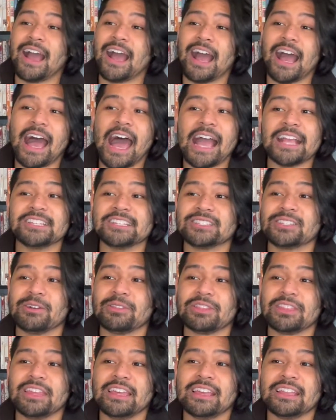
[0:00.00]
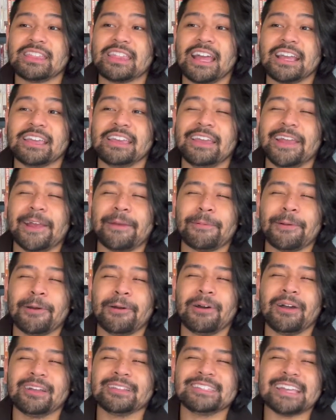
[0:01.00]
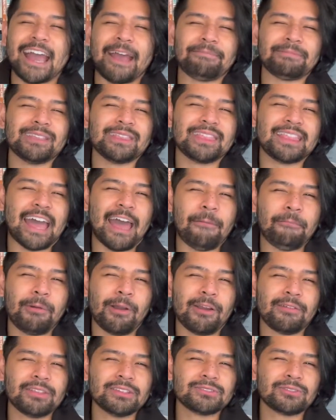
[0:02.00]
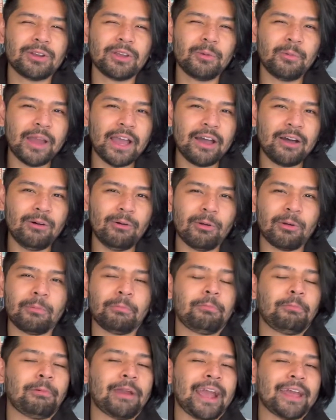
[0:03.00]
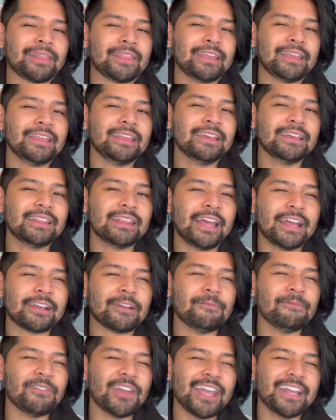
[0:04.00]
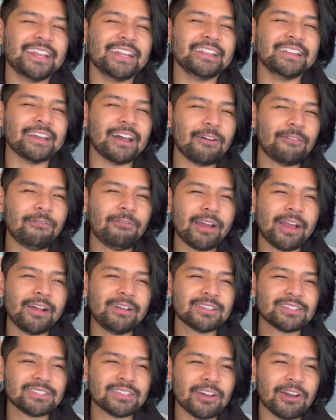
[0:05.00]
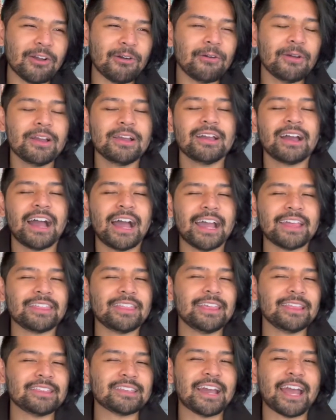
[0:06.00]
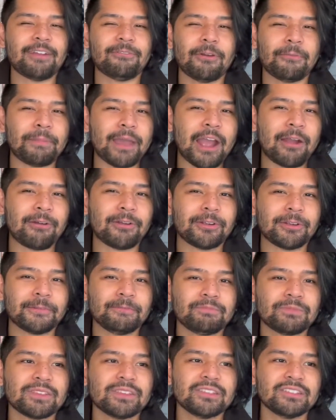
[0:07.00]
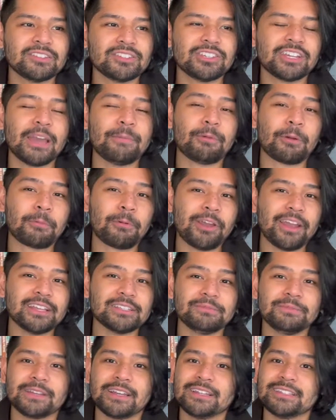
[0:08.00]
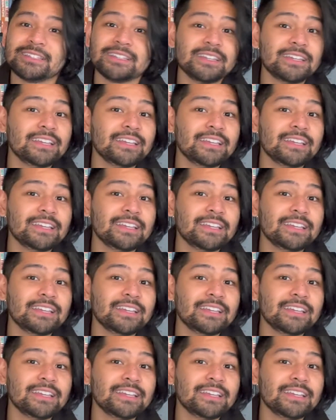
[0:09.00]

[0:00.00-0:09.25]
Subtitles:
I just don't think that Guillermo adapted that part of the story well, or Bradley, conveyed enough well. So I think Tyrone Power should get more praise because